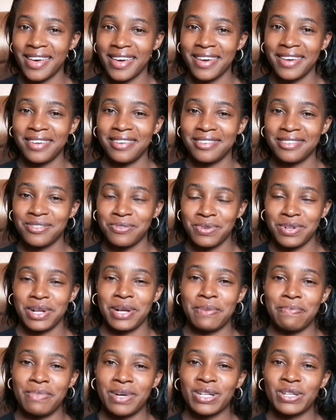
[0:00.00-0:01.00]
guys,
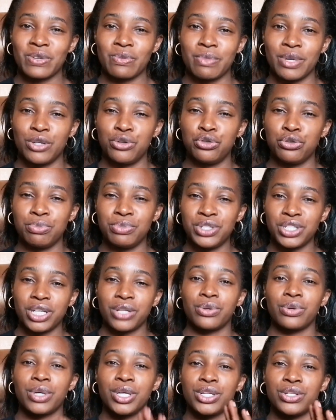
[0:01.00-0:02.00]
welcome back to my YouTube
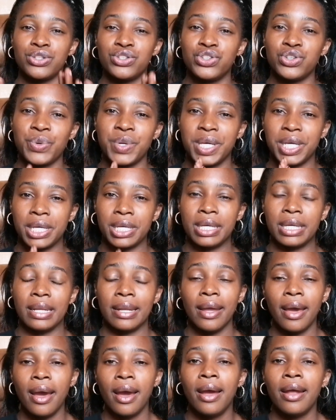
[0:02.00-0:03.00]
channel. It's Joey
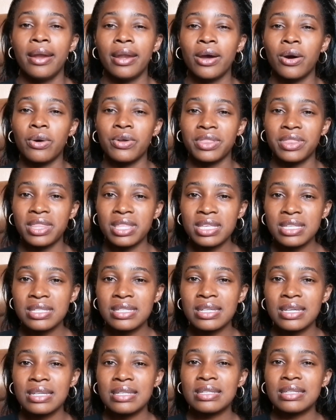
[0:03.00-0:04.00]
again. Now
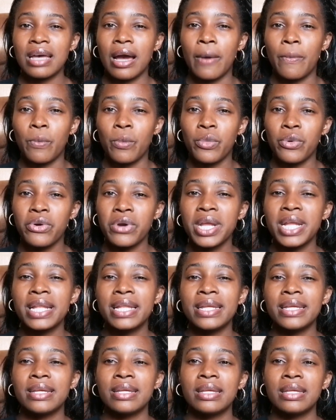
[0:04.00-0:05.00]
these days I'm
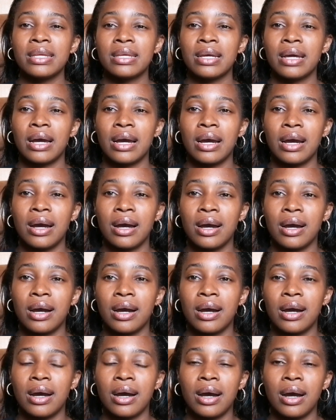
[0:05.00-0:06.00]
really
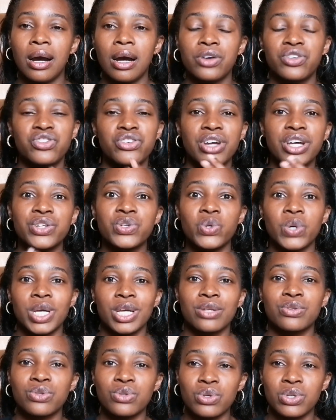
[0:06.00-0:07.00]
trying to
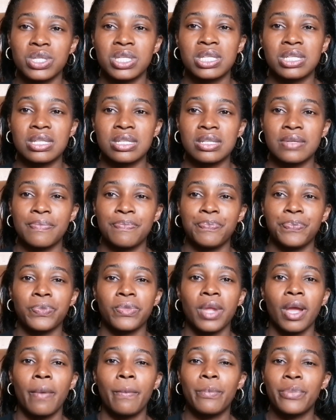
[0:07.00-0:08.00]
exhaust
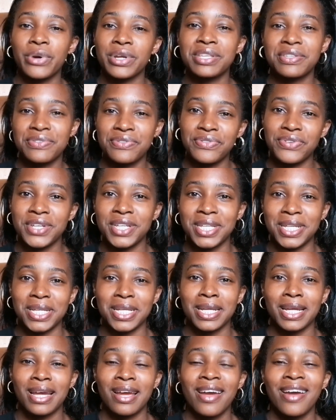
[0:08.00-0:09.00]

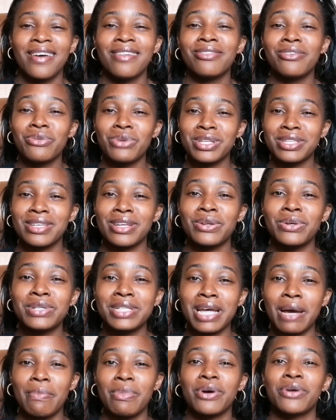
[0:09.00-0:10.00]
breastfeeding. There is a
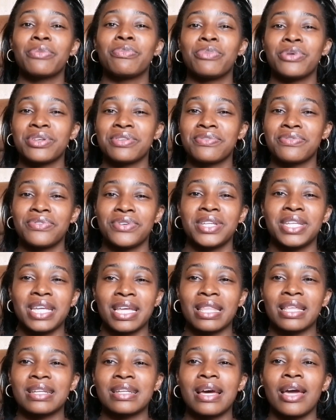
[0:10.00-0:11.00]
lot about
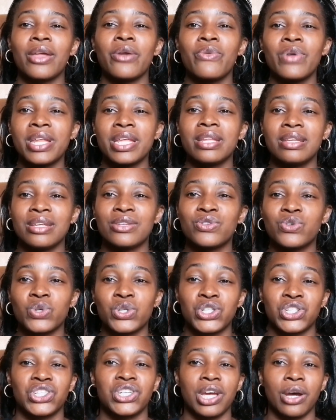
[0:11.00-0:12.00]
breastfeeding that I really need to
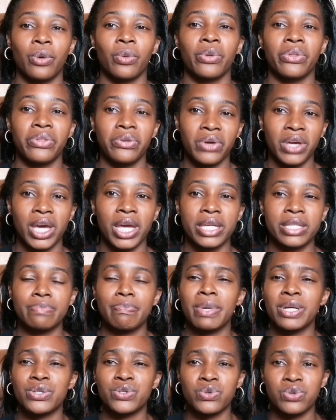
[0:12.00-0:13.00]
share with you
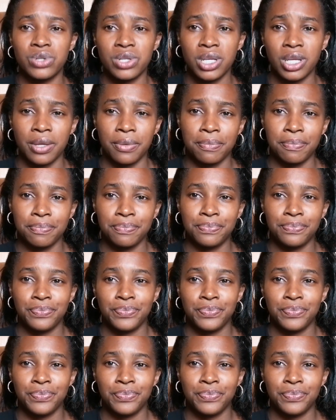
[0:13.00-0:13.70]
guys, but today,